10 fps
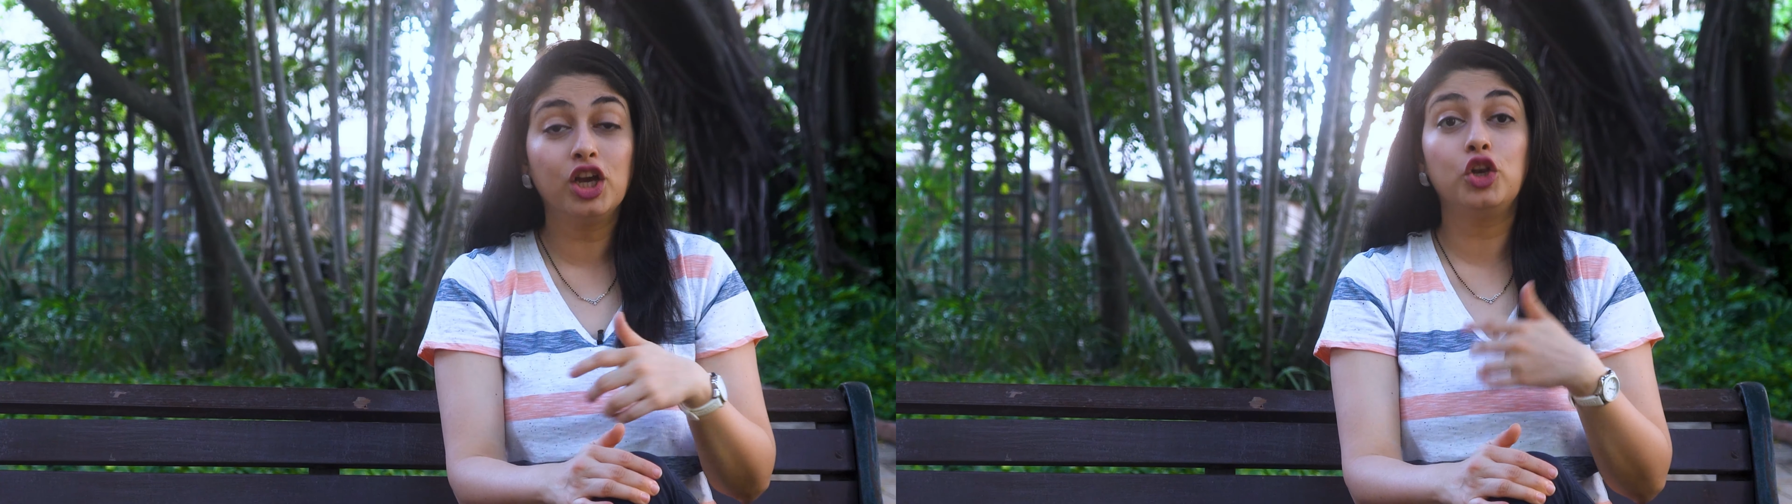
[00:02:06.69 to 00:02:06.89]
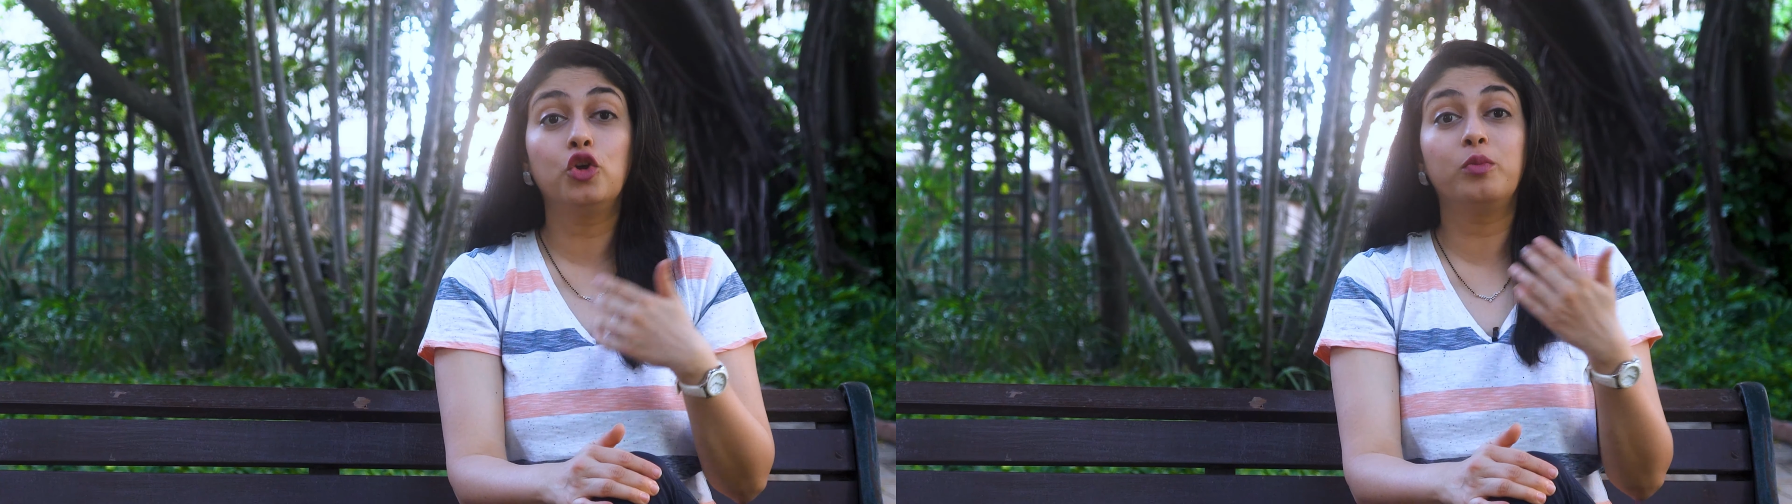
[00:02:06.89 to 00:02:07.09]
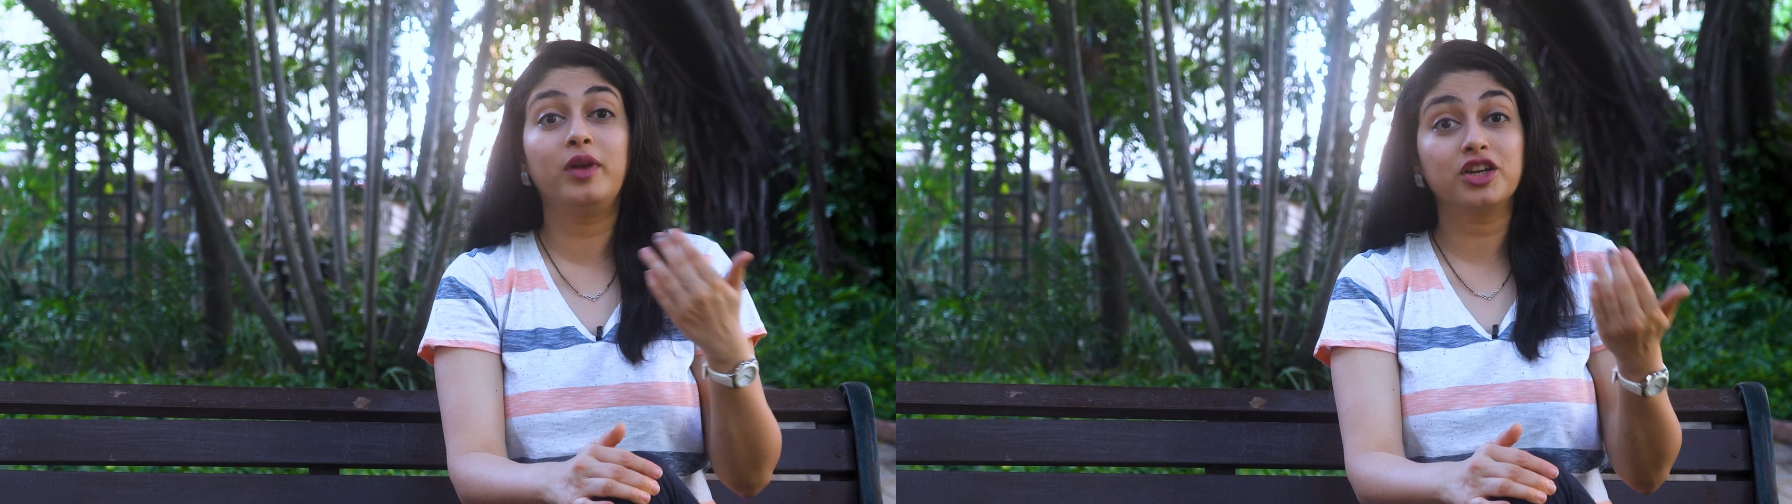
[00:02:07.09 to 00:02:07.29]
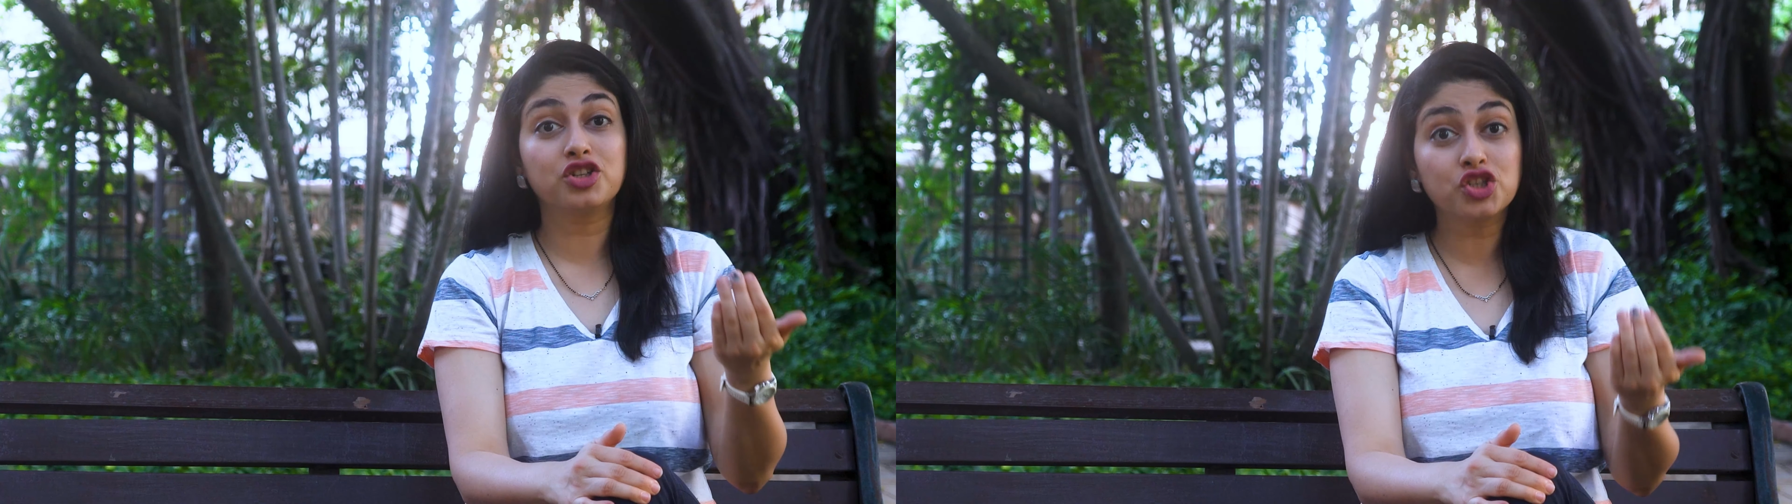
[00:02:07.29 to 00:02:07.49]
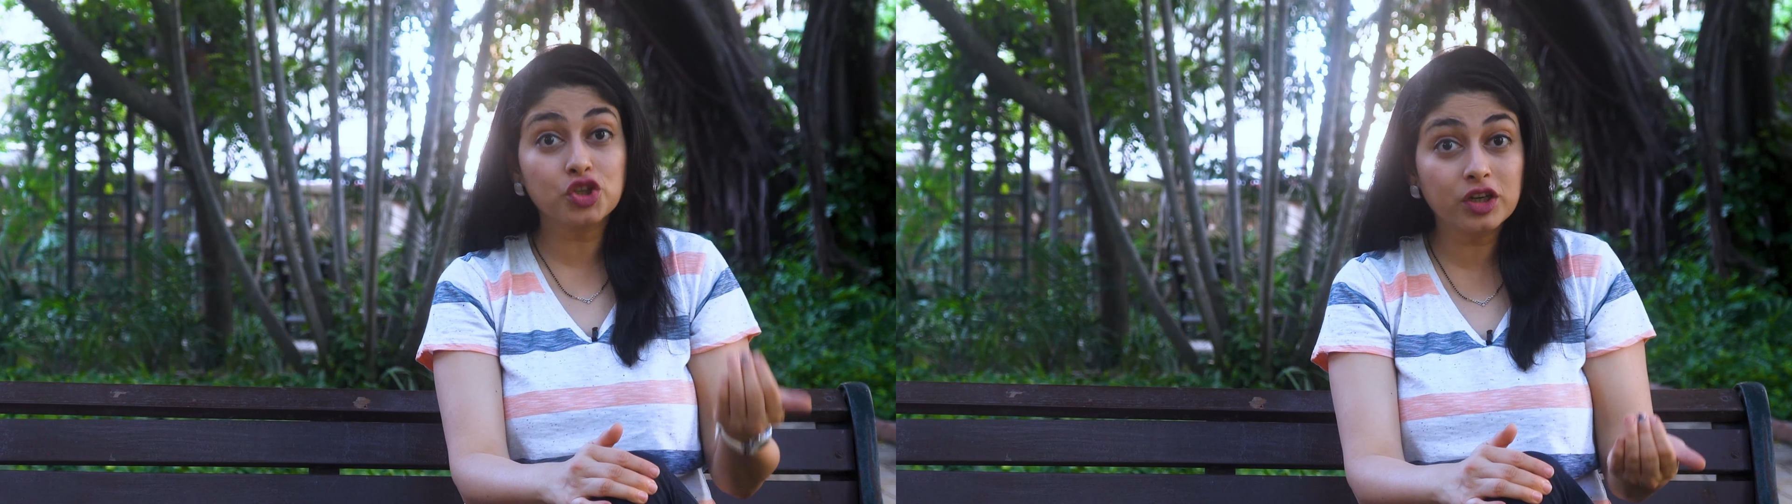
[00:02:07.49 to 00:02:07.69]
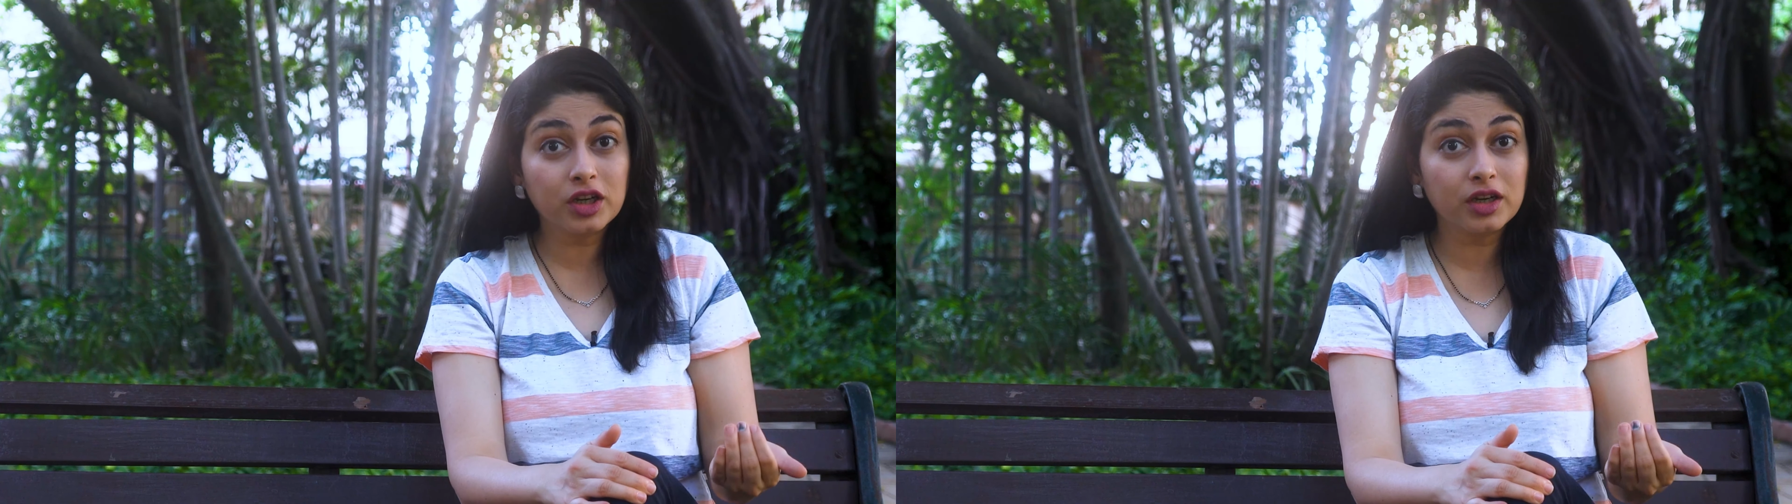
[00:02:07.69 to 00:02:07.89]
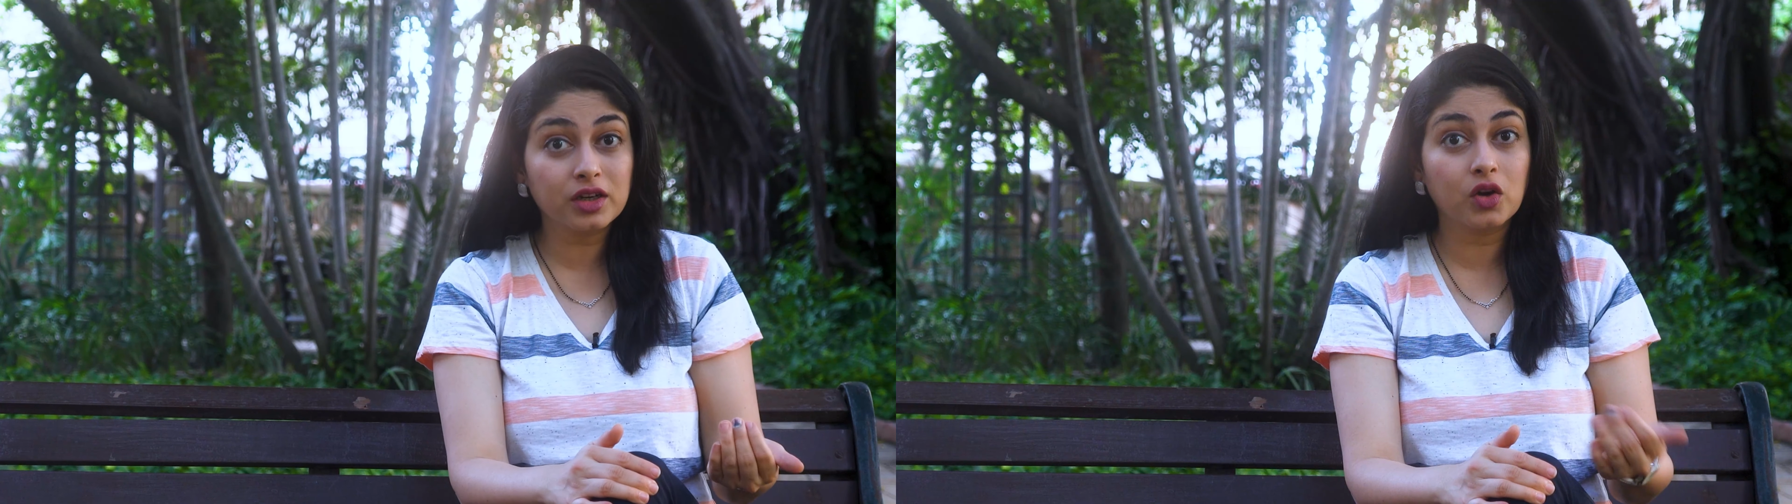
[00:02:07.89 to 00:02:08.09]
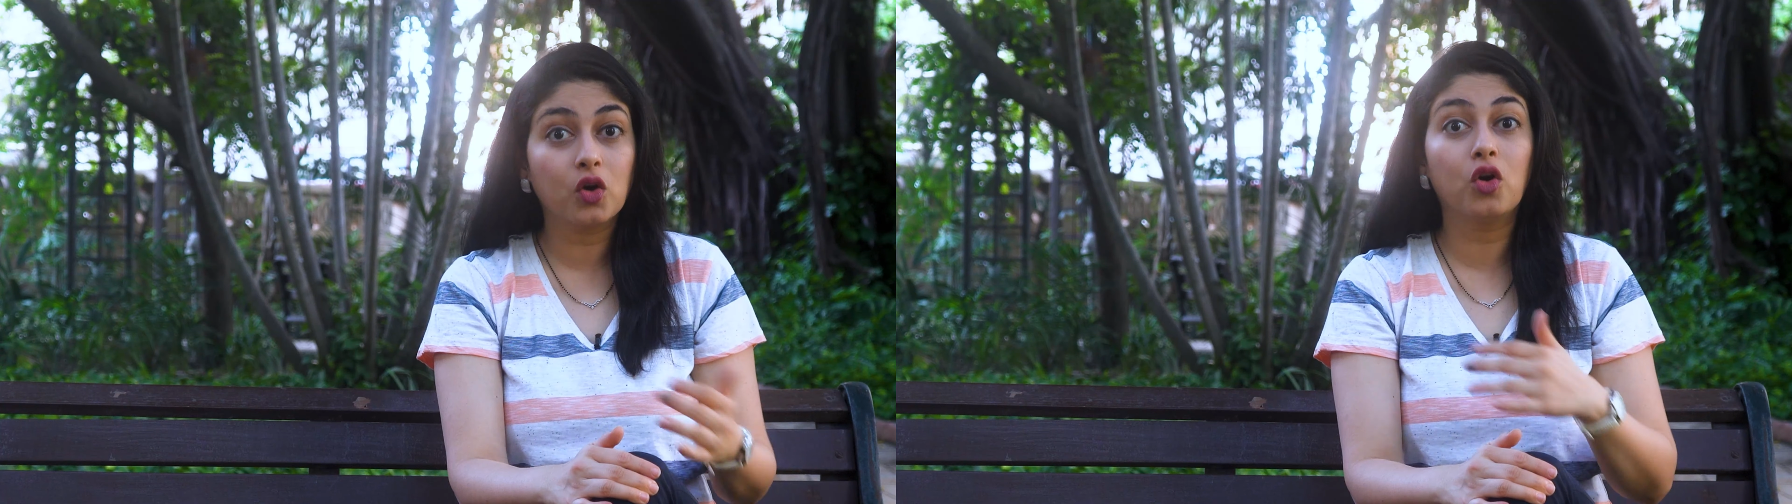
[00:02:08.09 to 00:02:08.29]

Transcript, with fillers: low blood sugar